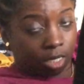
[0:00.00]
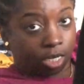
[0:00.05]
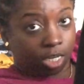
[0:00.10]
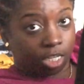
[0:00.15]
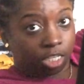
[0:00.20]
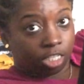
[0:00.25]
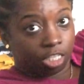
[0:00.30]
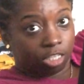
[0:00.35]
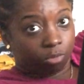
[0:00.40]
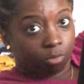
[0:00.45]

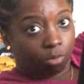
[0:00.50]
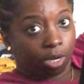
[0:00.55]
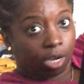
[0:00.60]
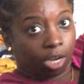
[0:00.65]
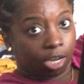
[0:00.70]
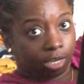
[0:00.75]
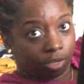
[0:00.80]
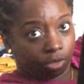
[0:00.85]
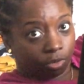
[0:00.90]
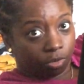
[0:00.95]
This is what I
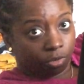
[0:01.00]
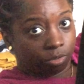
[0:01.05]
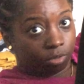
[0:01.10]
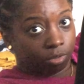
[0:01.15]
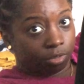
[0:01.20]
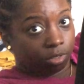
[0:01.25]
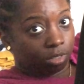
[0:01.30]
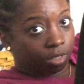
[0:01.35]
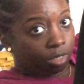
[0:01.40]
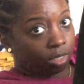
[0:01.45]

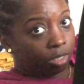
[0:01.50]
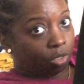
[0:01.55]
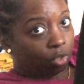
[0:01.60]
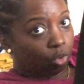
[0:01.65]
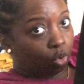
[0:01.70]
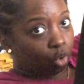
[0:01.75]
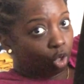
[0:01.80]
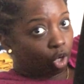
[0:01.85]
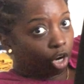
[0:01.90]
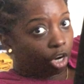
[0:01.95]
do.
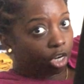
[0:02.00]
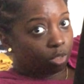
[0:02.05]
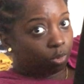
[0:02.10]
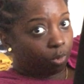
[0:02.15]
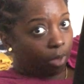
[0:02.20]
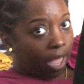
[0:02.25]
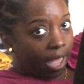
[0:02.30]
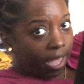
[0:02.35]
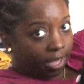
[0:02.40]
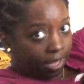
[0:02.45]
New York
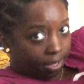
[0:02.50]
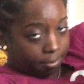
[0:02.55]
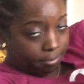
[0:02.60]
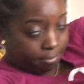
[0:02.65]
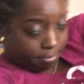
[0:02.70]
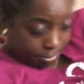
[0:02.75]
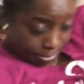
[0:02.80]
swag.